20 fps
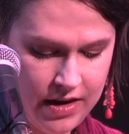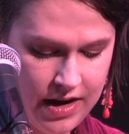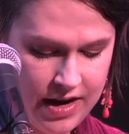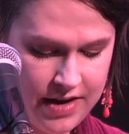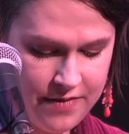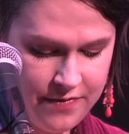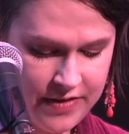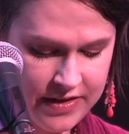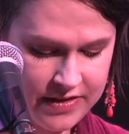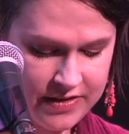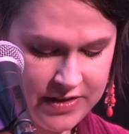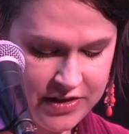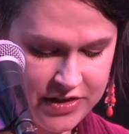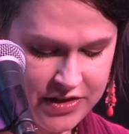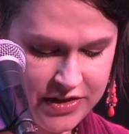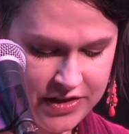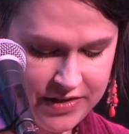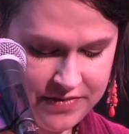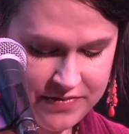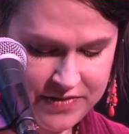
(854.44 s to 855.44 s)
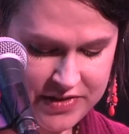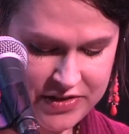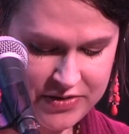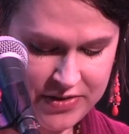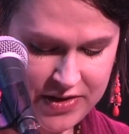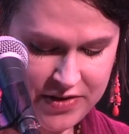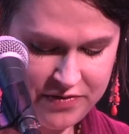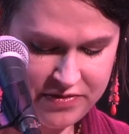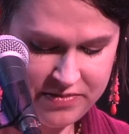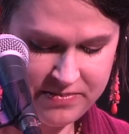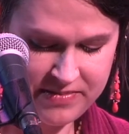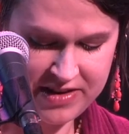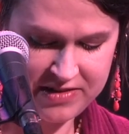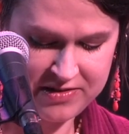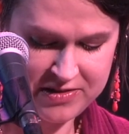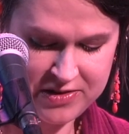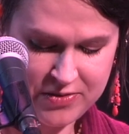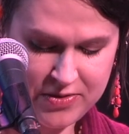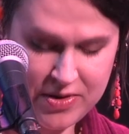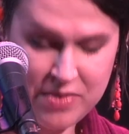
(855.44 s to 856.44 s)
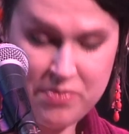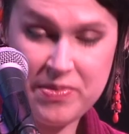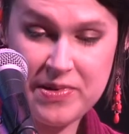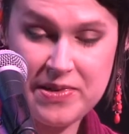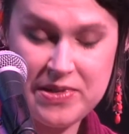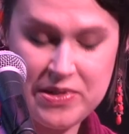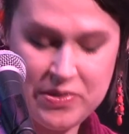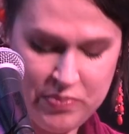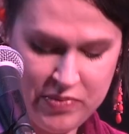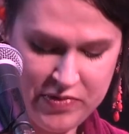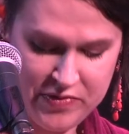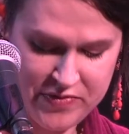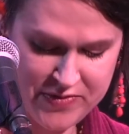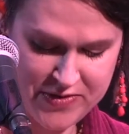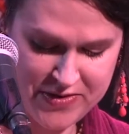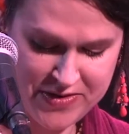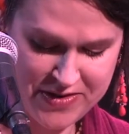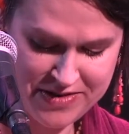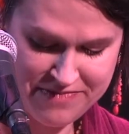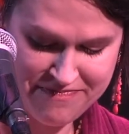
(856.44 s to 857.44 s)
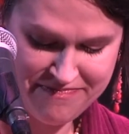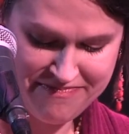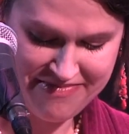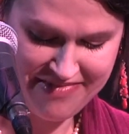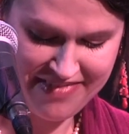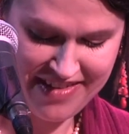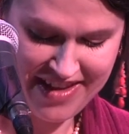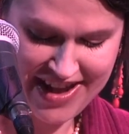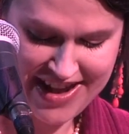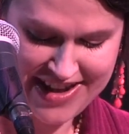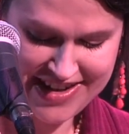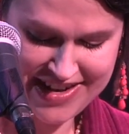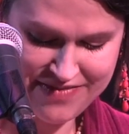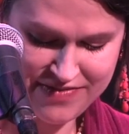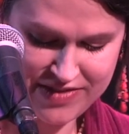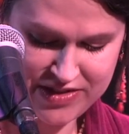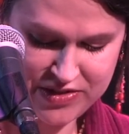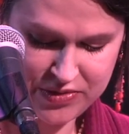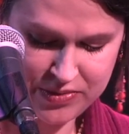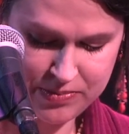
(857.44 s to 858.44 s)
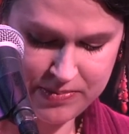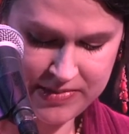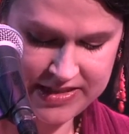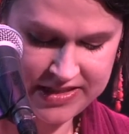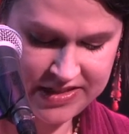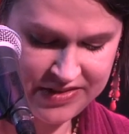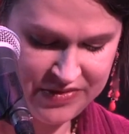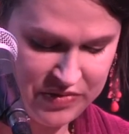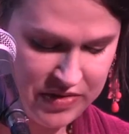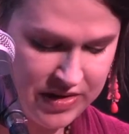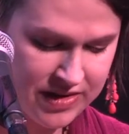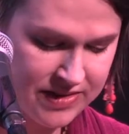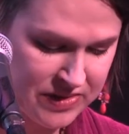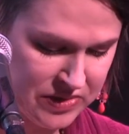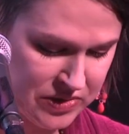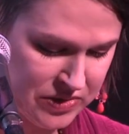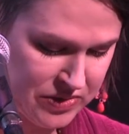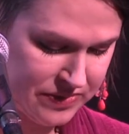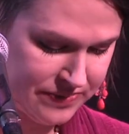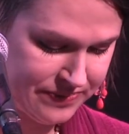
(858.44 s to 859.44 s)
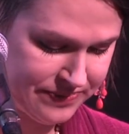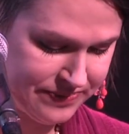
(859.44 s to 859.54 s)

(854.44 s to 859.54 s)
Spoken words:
I figged the shiv straight from out his gropus before I'd even told myself not to."